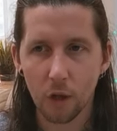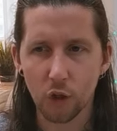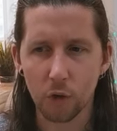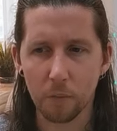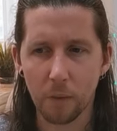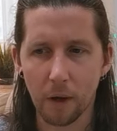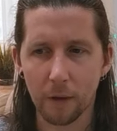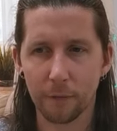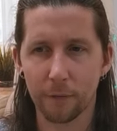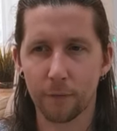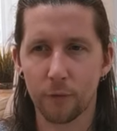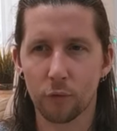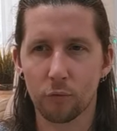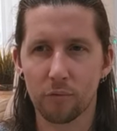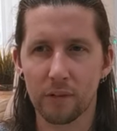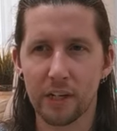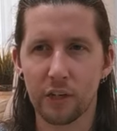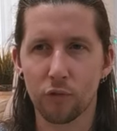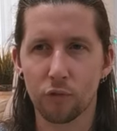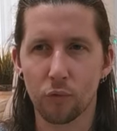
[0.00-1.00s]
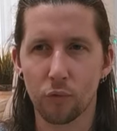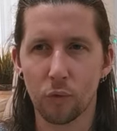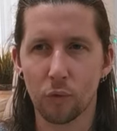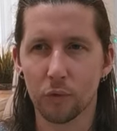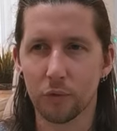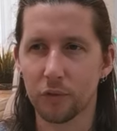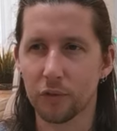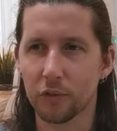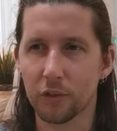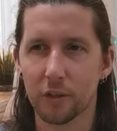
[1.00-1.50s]
You might feel really
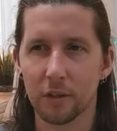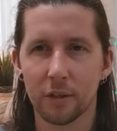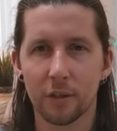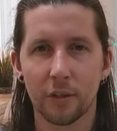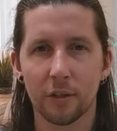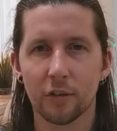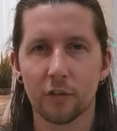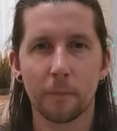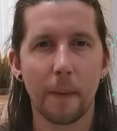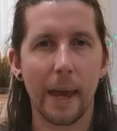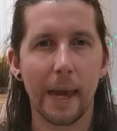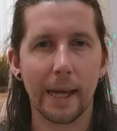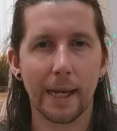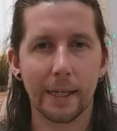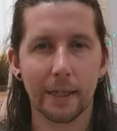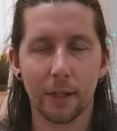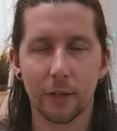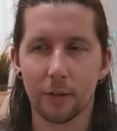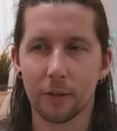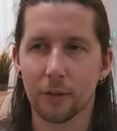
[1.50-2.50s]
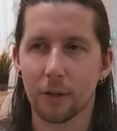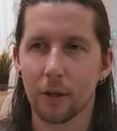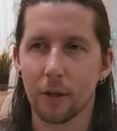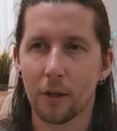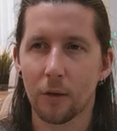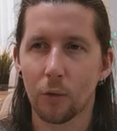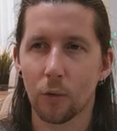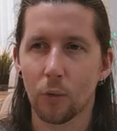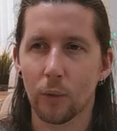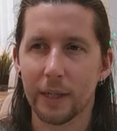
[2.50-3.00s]
drawn to Spain and
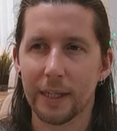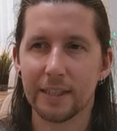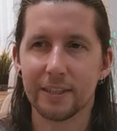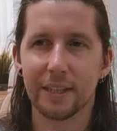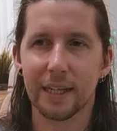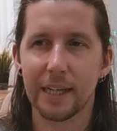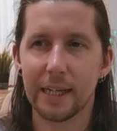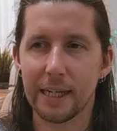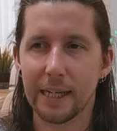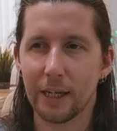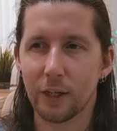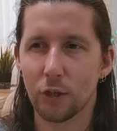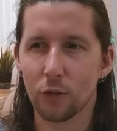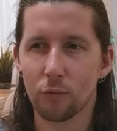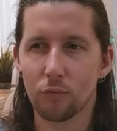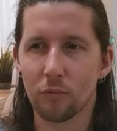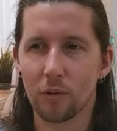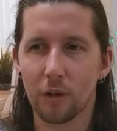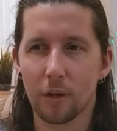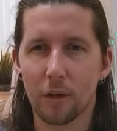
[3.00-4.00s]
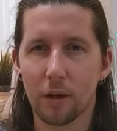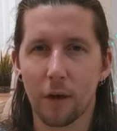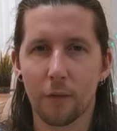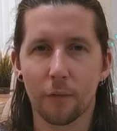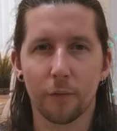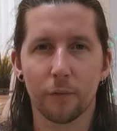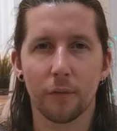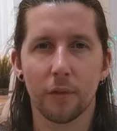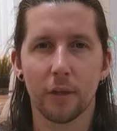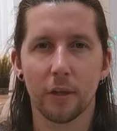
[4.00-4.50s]
or Italy, and you
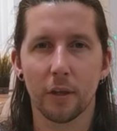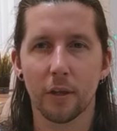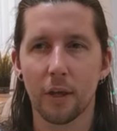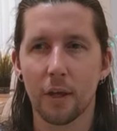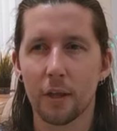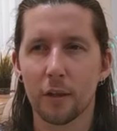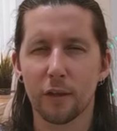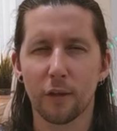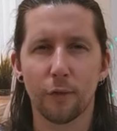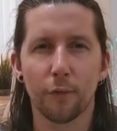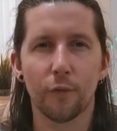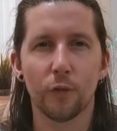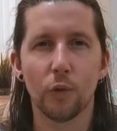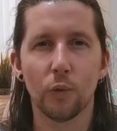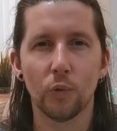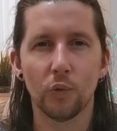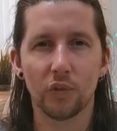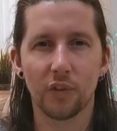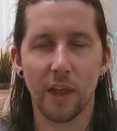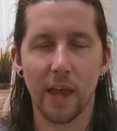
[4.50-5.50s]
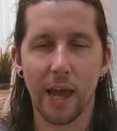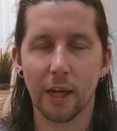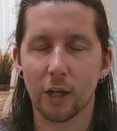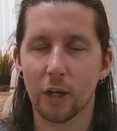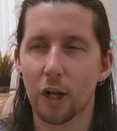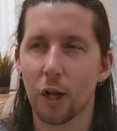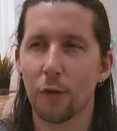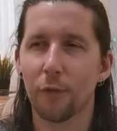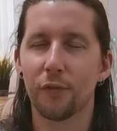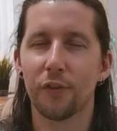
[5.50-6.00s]
love the foods there,
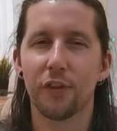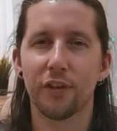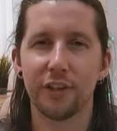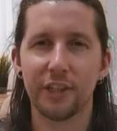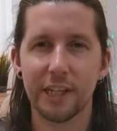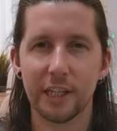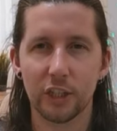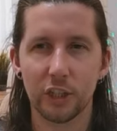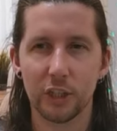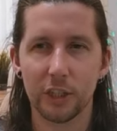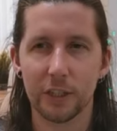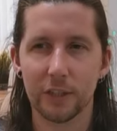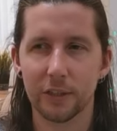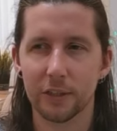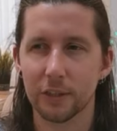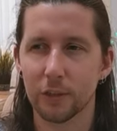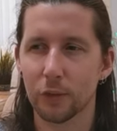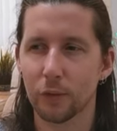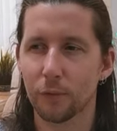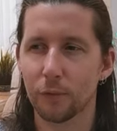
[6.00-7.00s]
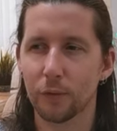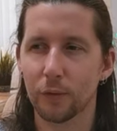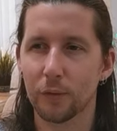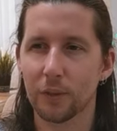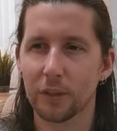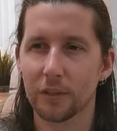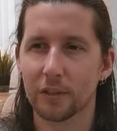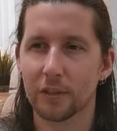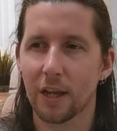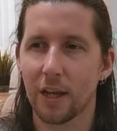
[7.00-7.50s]
you love the dishes, and you feel
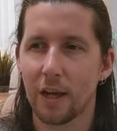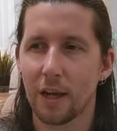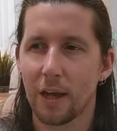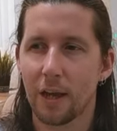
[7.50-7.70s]
this